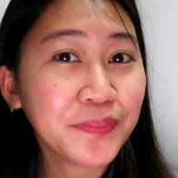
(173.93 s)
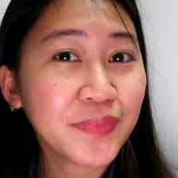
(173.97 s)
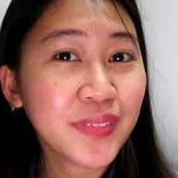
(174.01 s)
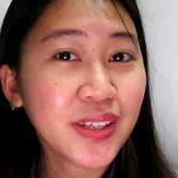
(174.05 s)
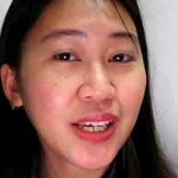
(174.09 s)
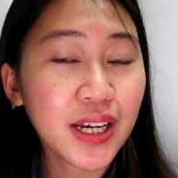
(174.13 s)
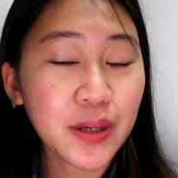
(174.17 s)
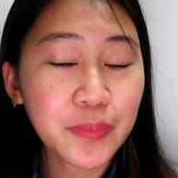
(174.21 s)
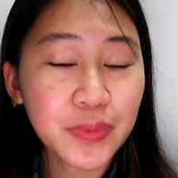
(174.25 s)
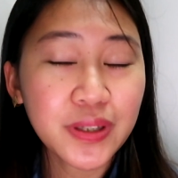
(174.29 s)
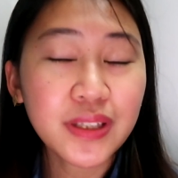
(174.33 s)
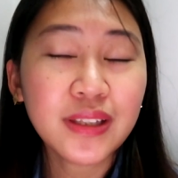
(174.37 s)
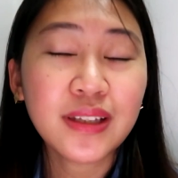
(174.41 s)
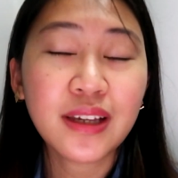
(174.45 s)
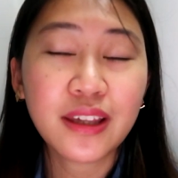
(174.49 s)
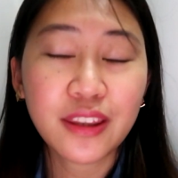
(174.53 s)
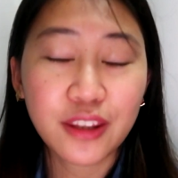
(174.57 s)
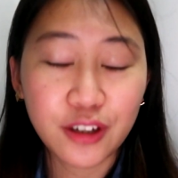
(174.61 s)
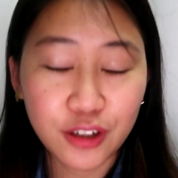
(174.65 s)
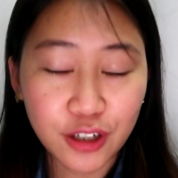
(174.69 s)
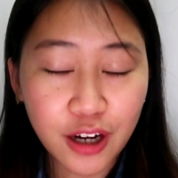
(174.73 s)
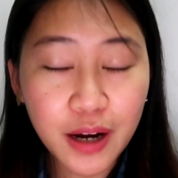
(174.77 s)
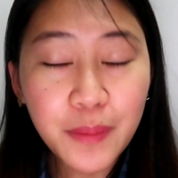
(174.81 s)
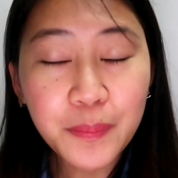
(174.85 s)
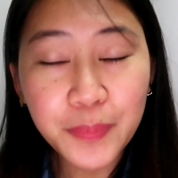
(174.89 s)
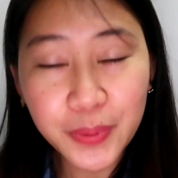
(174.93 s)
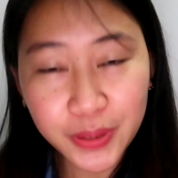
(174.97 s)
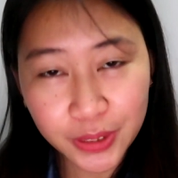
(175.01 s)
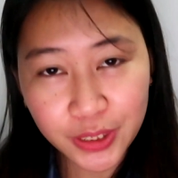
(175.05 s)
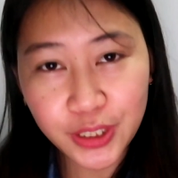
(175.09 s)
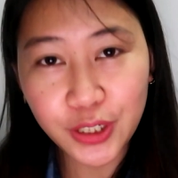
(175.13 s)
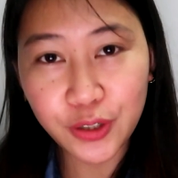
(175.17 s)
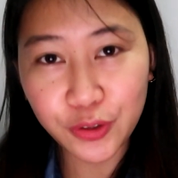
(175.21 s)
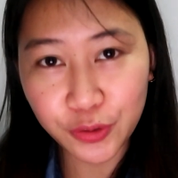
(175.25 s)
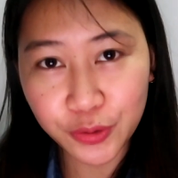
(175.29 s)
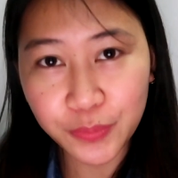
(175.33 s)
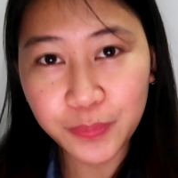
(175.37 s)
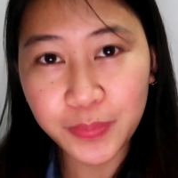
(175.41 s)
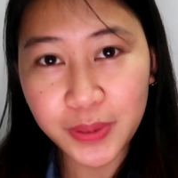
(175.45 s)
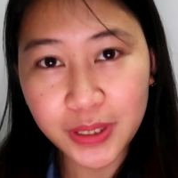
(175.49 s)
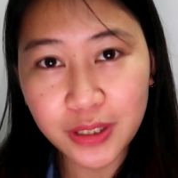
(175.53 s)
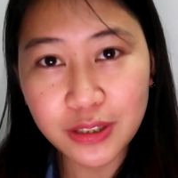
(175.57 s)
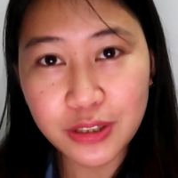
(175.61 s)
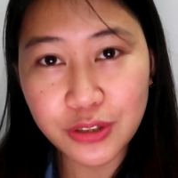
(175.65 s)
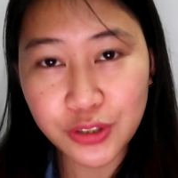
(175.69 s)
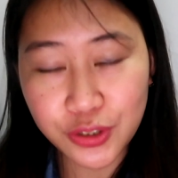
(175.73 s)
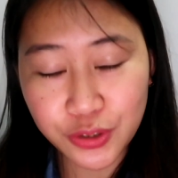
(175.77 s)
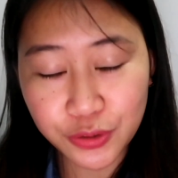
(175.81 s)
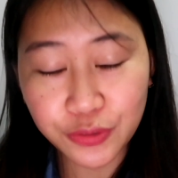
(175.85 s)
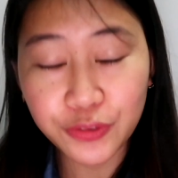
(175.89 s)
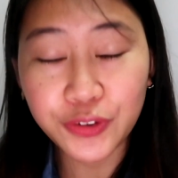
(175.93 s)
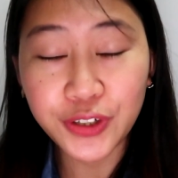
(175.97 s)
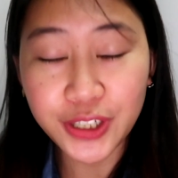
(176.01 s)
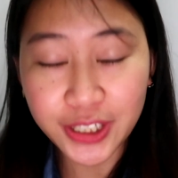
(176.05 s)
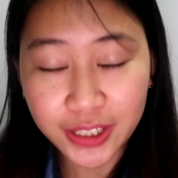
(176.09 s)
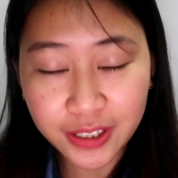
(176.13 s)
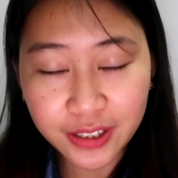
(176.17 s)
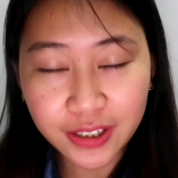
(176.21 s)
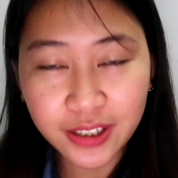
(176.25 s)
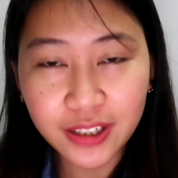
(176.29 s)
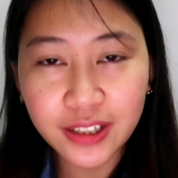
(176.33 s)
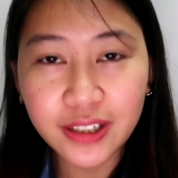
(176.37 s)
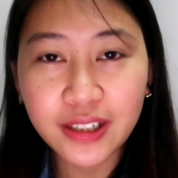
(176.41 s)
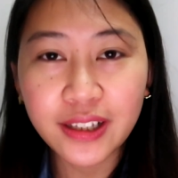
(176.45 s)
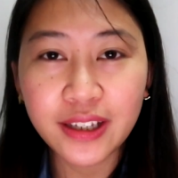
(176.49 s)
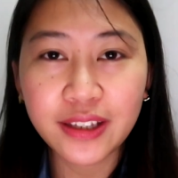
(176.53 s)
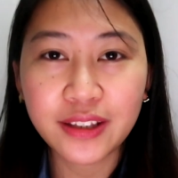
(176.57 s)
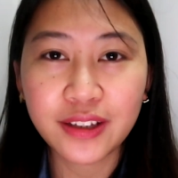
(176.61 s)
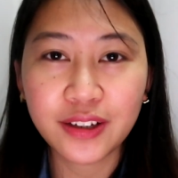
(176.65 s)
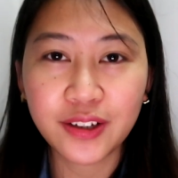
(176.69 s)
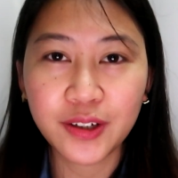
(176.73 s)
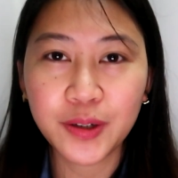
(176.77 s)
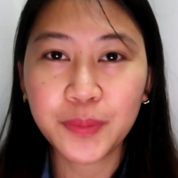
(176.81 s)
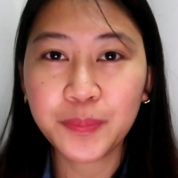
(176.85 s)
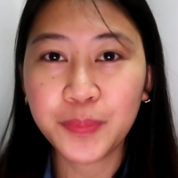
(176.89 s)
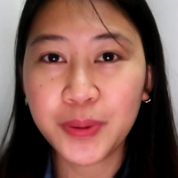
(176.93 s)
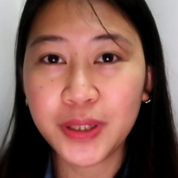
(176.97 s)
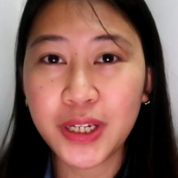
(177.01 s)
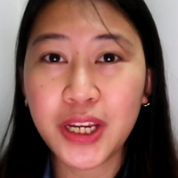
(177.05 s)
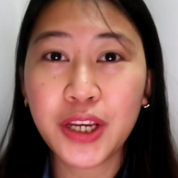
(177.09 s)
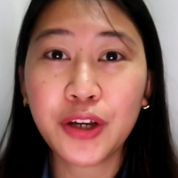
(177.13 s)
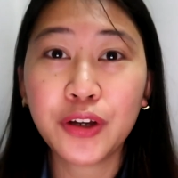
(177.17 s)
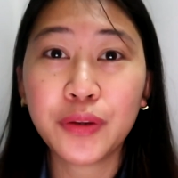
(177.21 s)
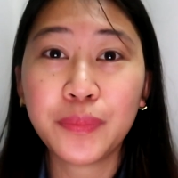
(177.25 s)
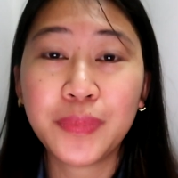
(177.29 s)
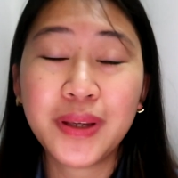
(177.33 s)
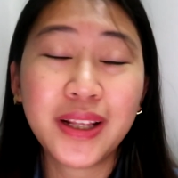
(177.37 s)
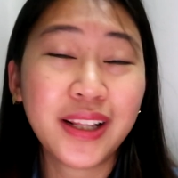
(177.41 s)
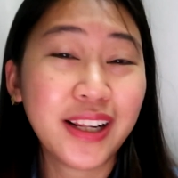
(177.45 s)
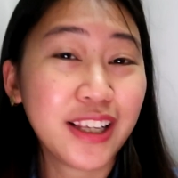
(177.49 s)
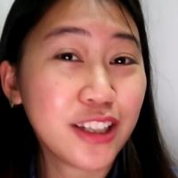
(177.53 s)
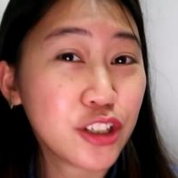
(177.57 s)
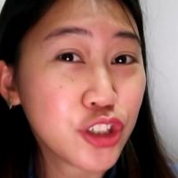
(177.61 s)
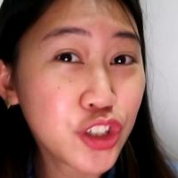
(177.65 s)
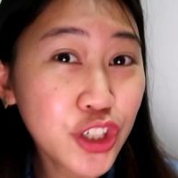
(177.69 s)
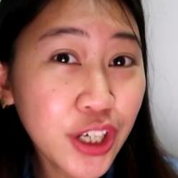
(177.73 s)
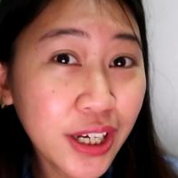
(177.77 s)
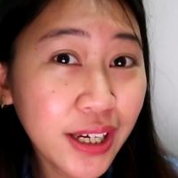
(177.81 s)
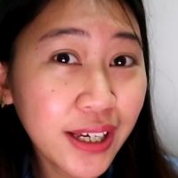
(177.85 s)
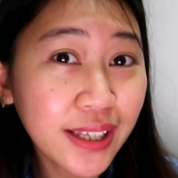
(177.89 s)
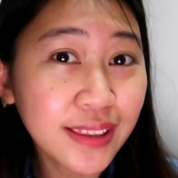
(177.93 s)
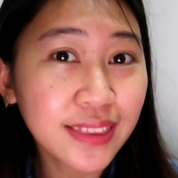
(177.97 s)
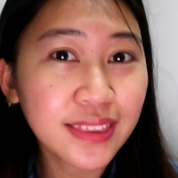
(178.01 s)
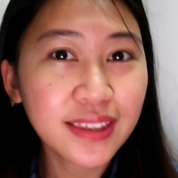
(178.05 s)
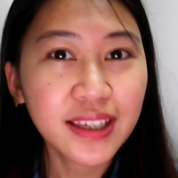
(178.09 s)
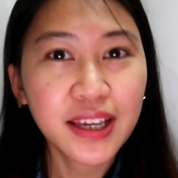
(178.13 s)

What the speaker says: The company could be real and the company could be legit,